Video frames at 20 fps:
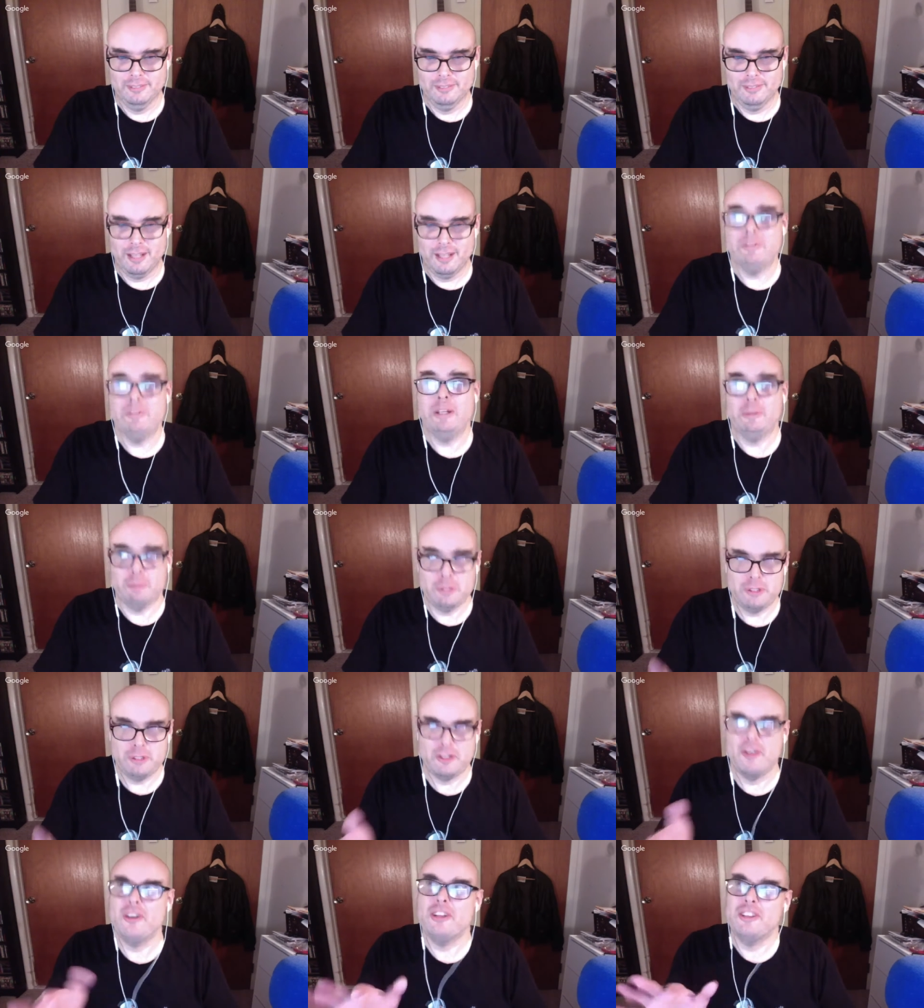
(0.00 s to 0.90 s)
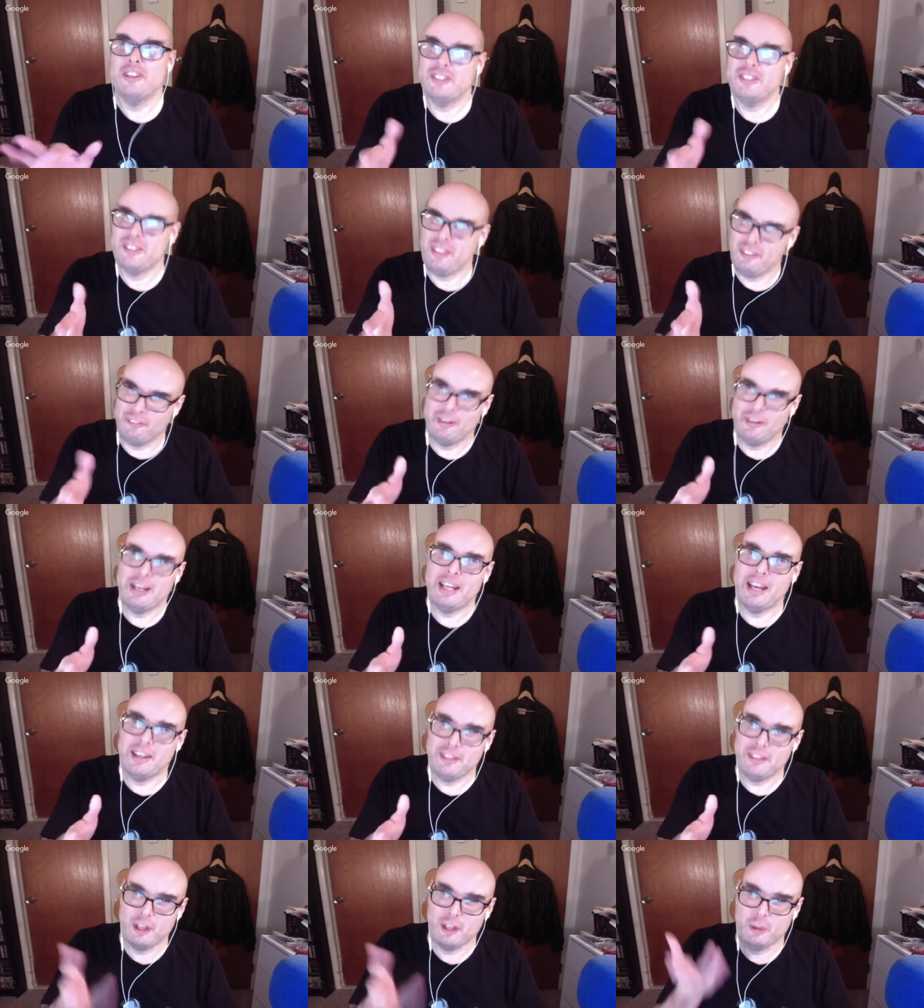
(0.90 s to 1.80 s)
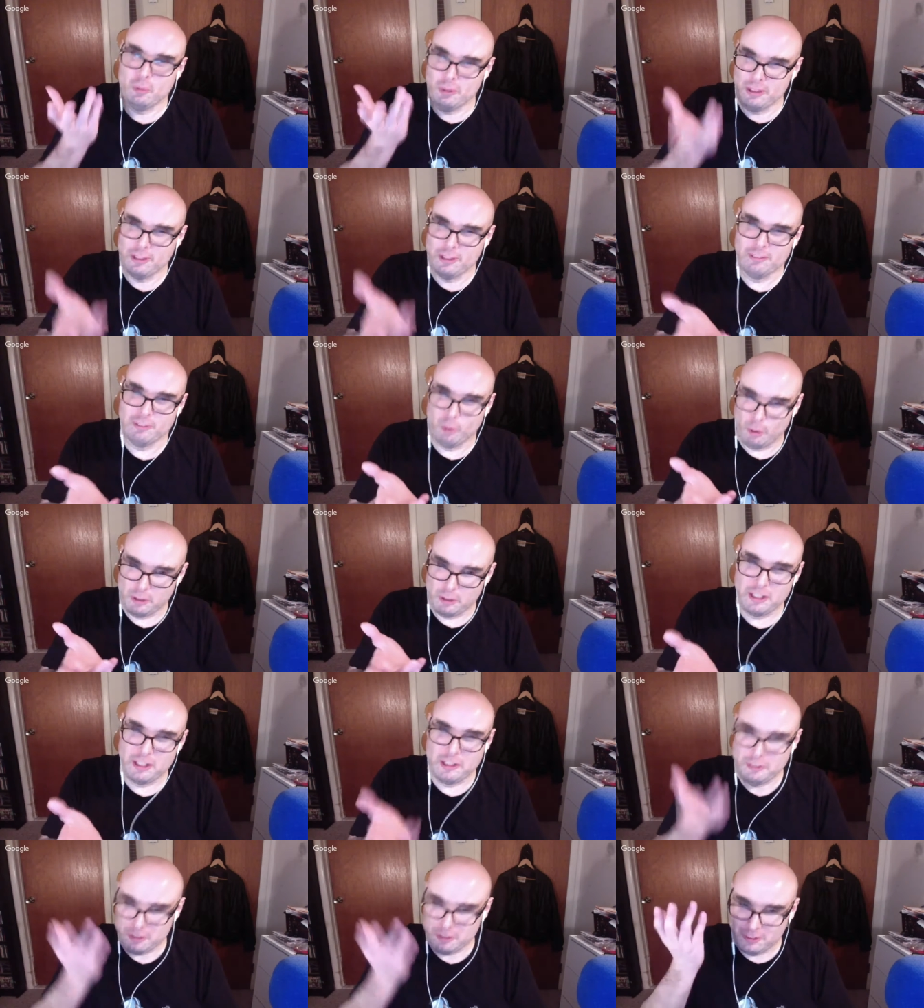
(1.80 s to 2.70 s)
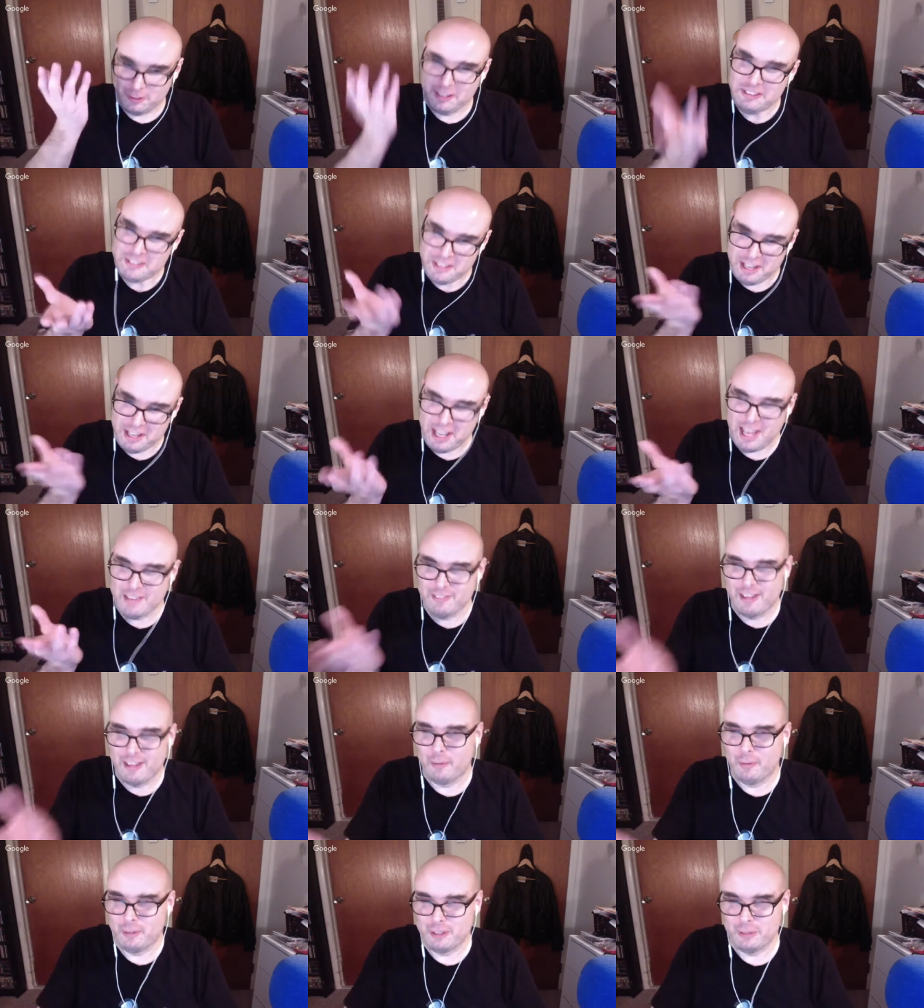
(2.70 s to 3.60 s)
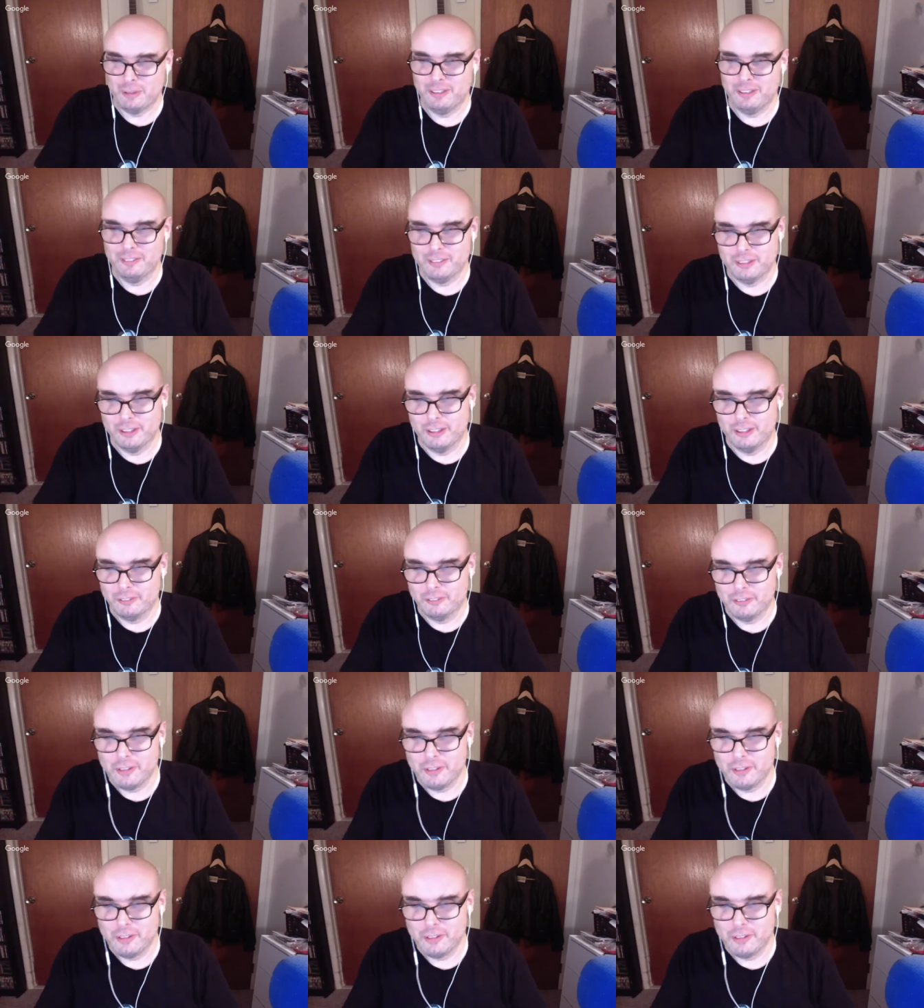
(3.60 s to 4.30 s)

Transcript: I mean, it was 33, I think, with the 14, so less than a half hour, 12 songs.